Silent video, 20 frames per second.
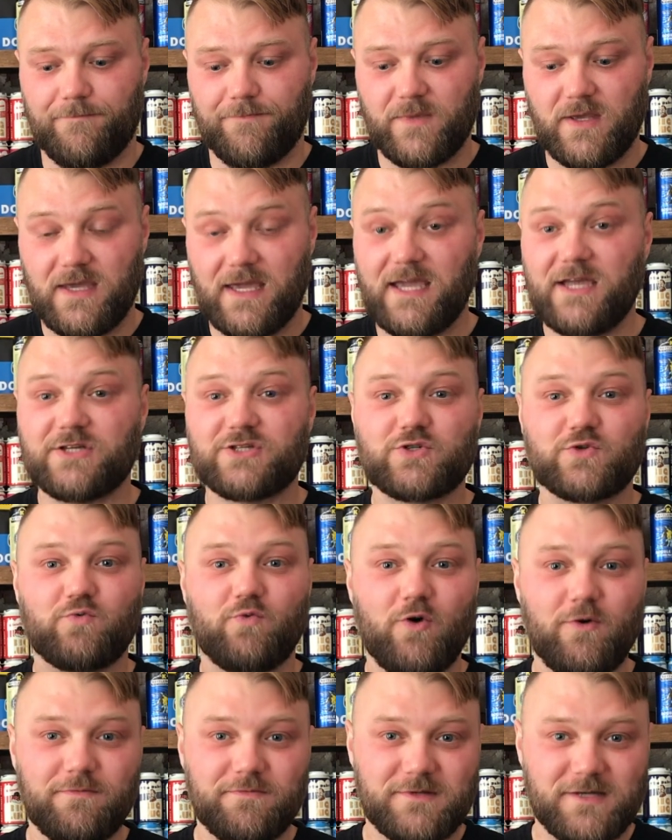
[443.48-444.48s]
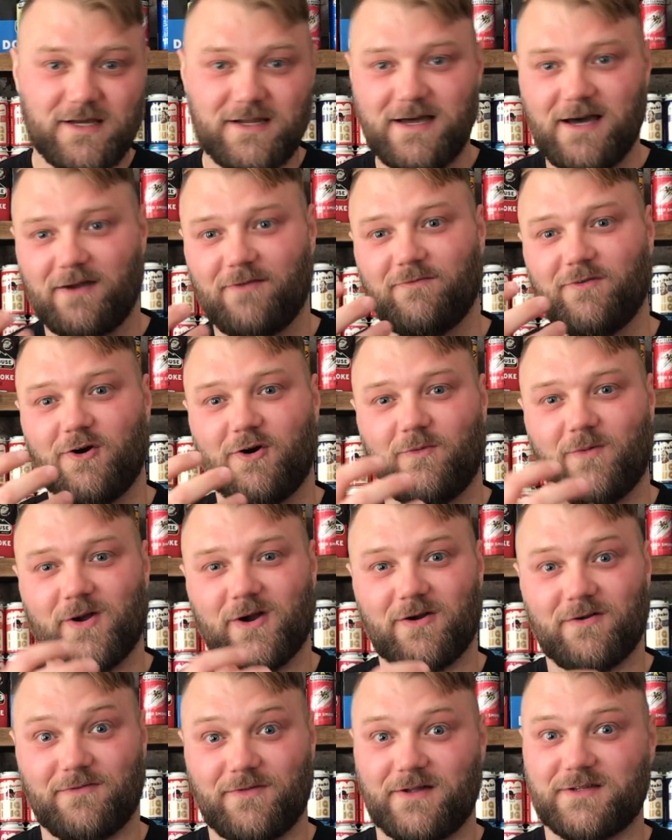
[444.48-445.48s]
He swooped in out of
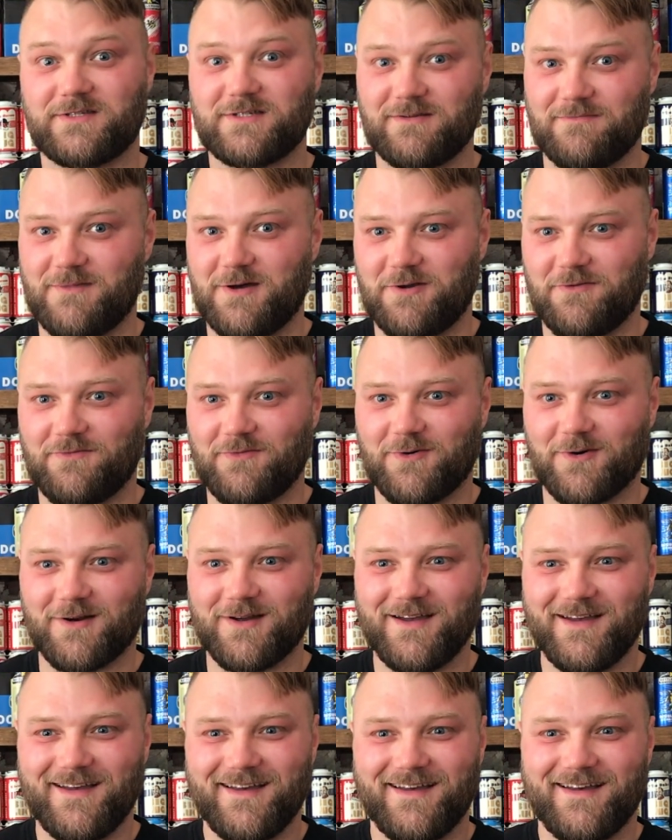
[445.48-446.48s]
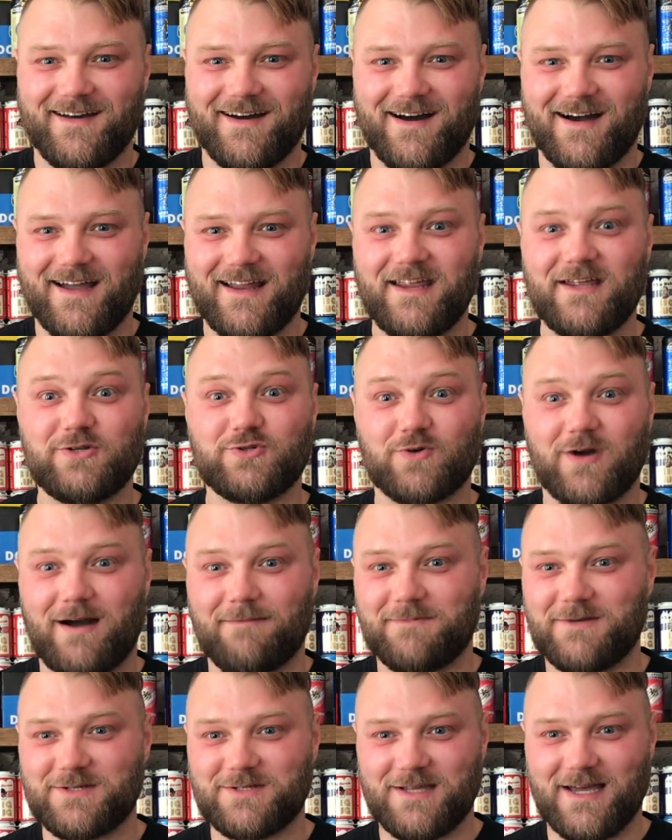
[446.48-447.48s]
nowhere, that's the metaphor, and he dropped
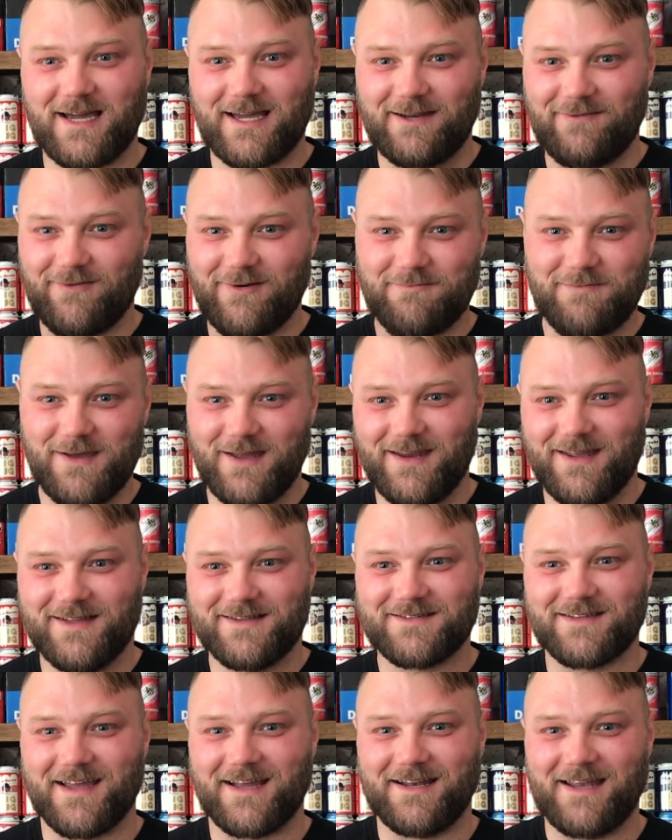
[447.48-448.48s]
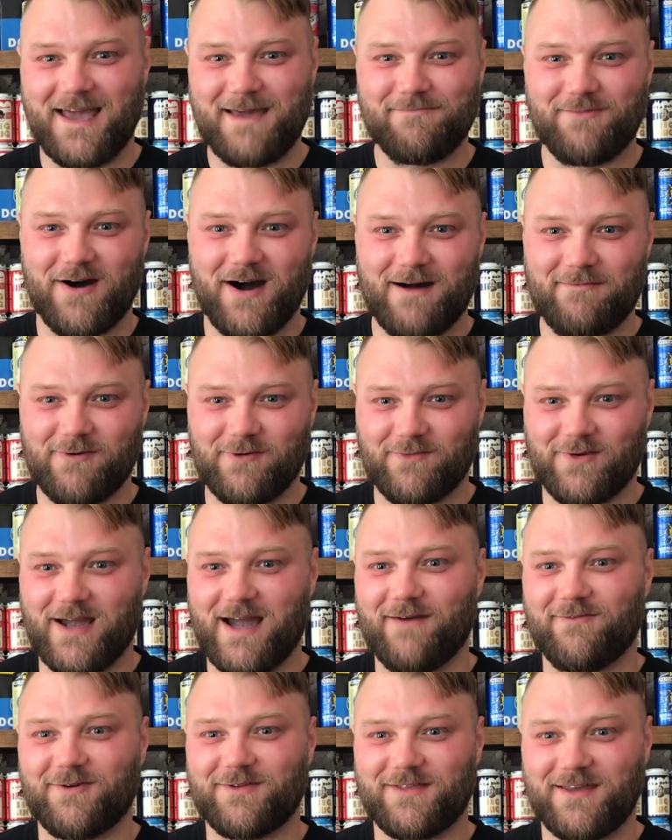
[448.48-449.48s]
his negative opinions like napalm over
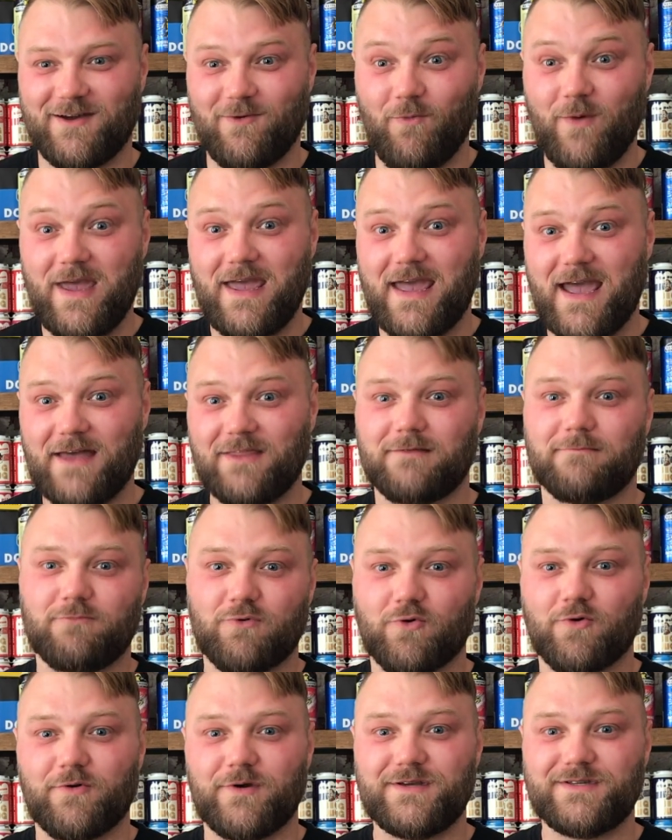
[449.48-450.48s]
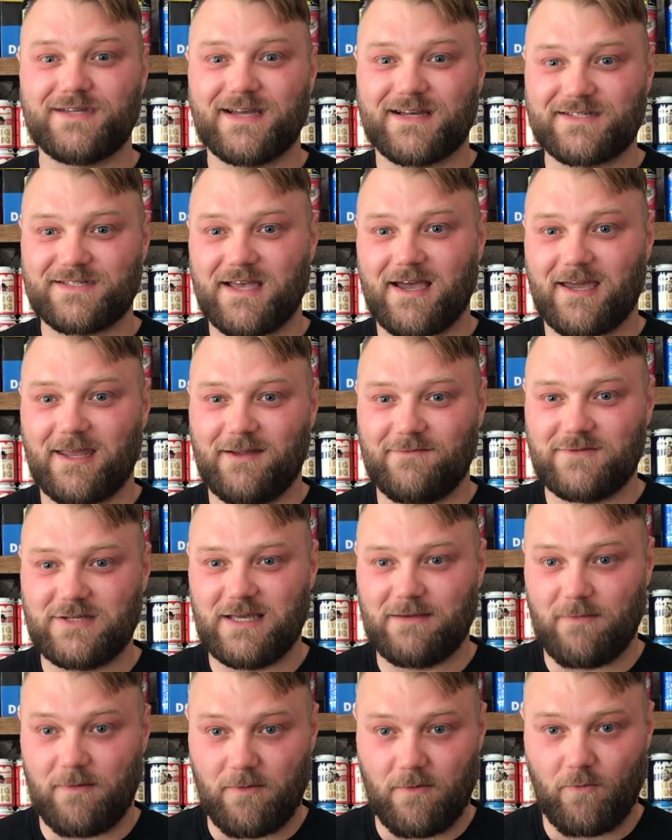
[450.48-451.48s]
everything we and the brewery's executive
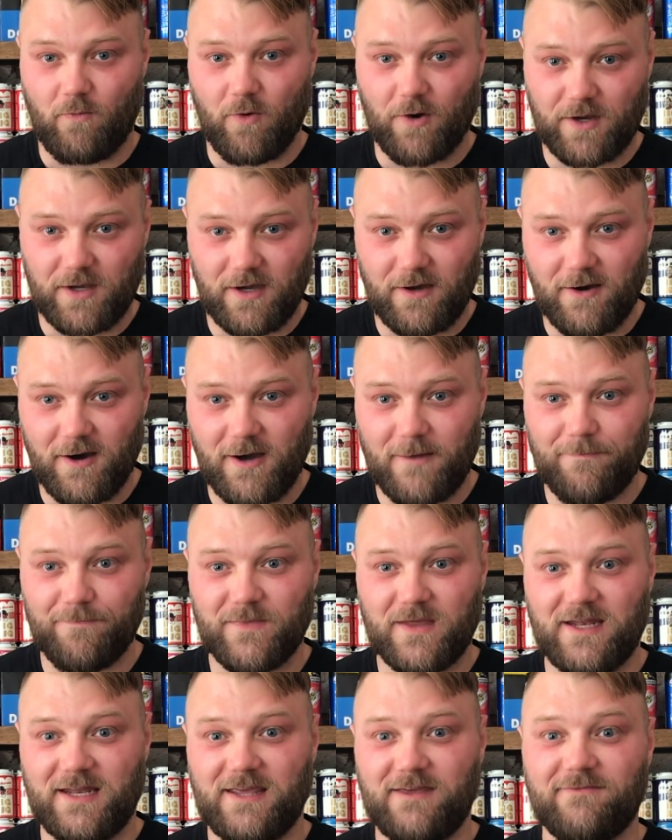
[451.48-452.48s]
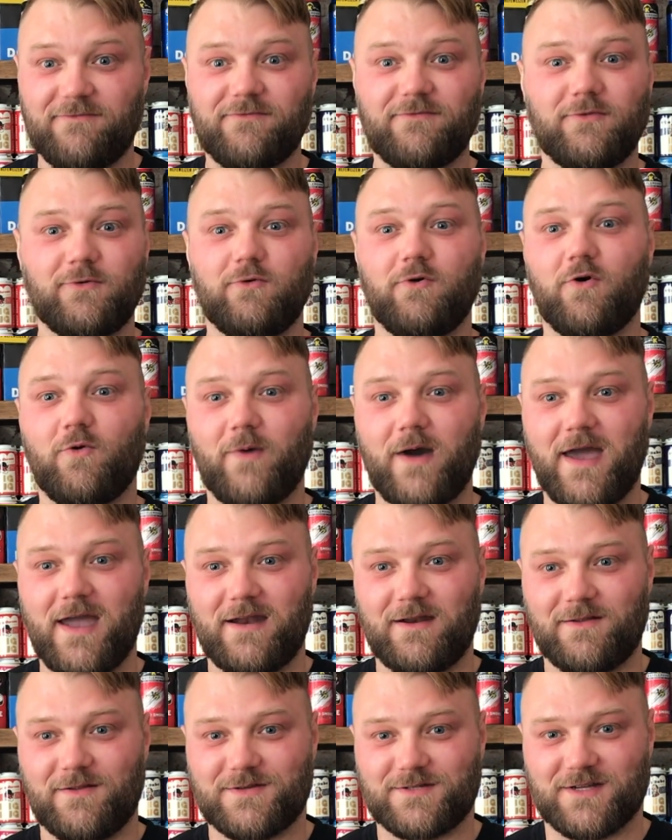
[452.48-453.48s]
team had been working on, and he flew away
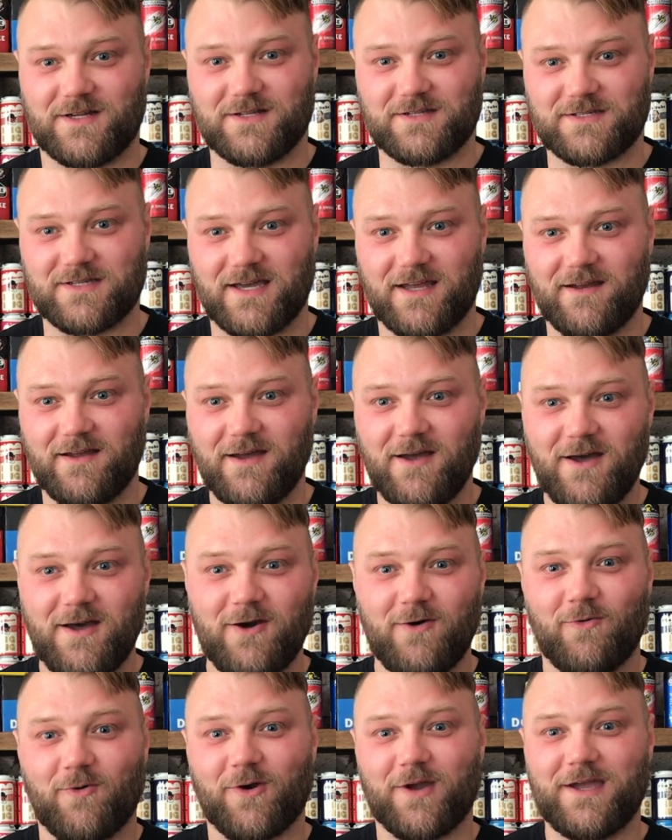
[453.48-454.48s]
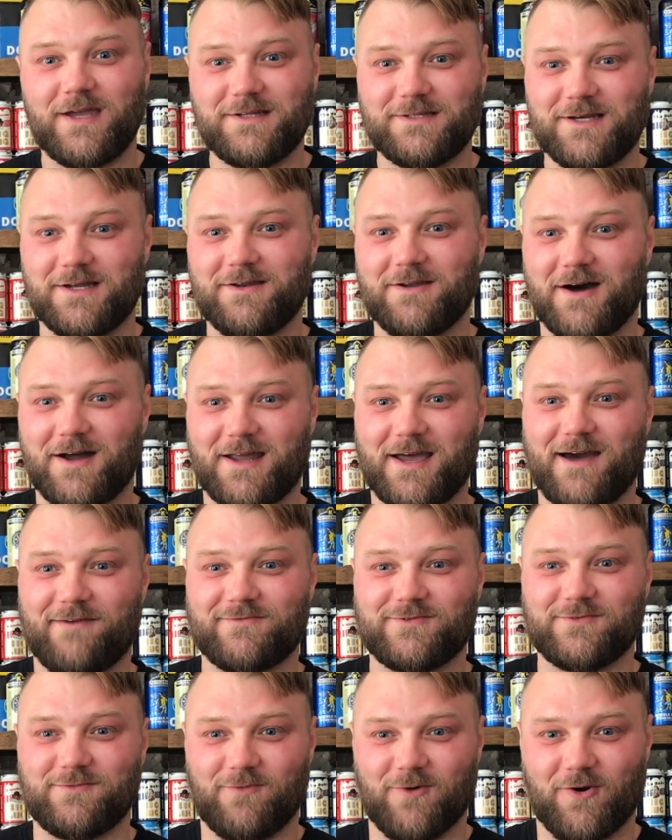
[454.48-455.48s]
into the sunset where he did not have
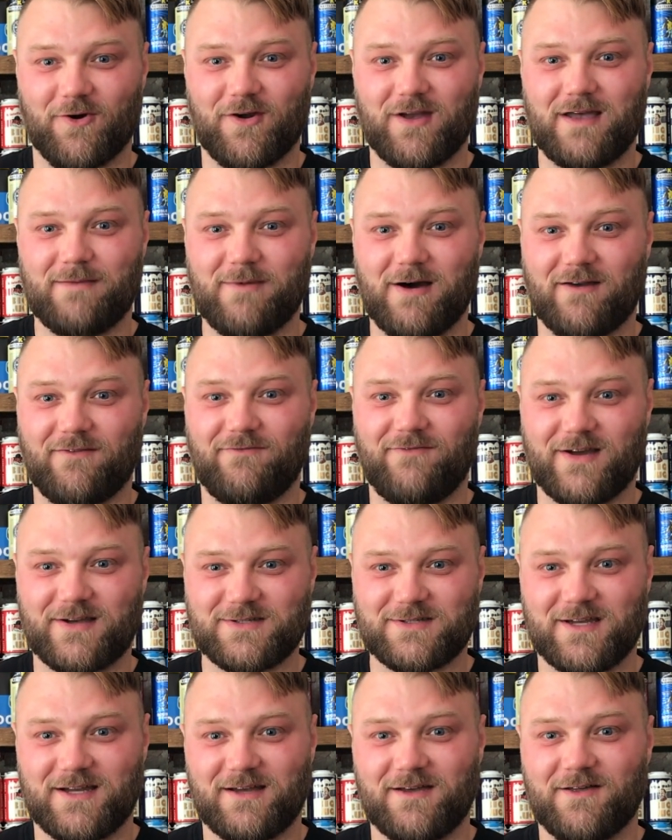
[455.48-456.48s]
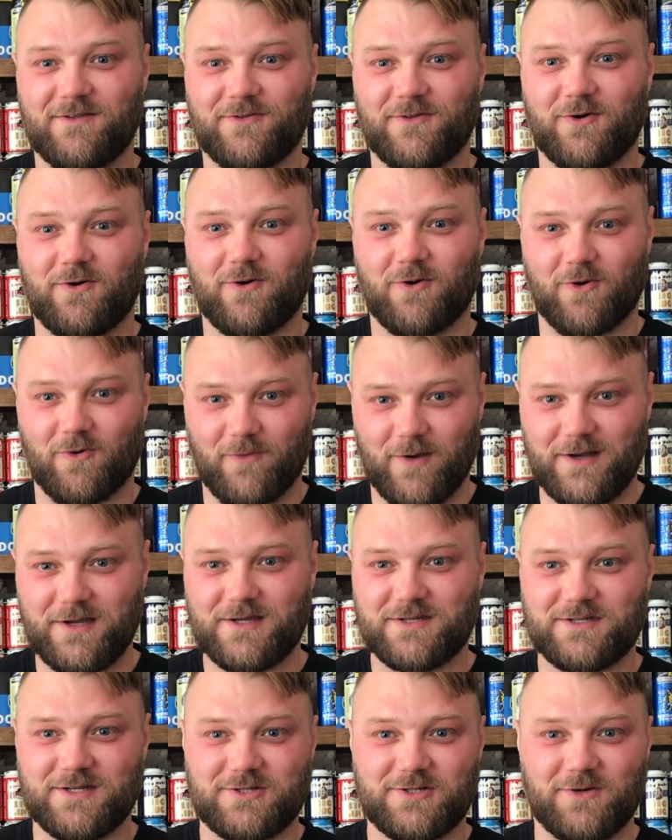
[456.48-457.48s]
to worry about fixing the horrendous
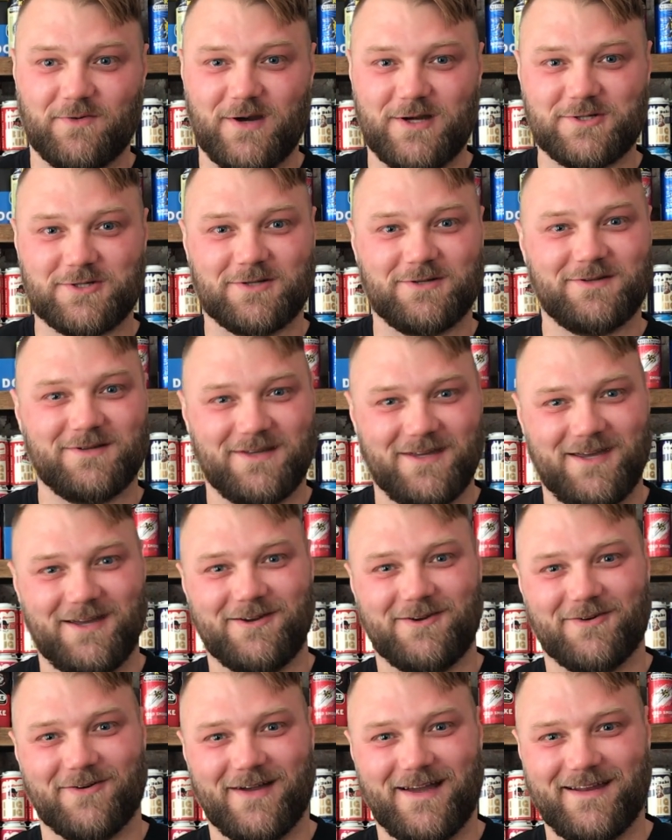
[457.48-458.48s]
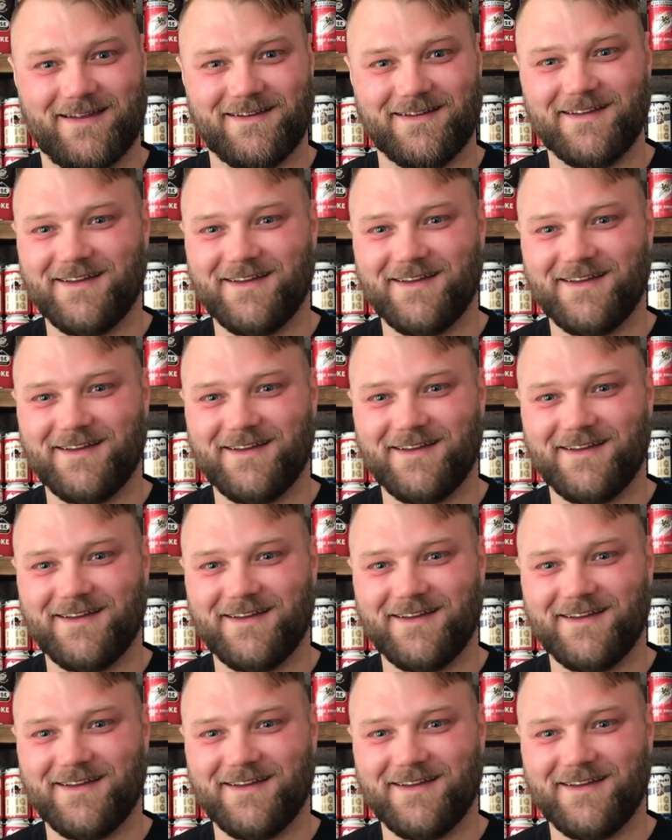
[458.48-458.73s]
situation he had created.